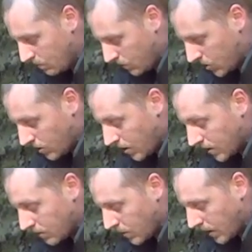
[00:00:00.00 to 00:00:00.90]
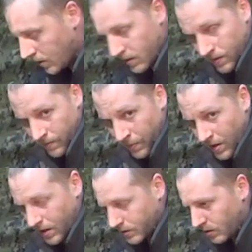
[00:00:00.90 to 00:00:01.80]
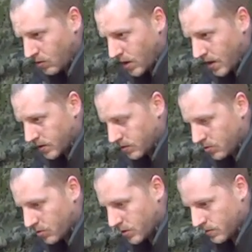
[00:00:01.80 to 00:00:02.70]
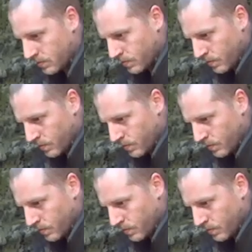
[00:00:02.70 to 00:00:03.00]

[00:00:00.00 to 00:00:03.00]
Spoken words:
synthetic bag, and it's a lot harder to try and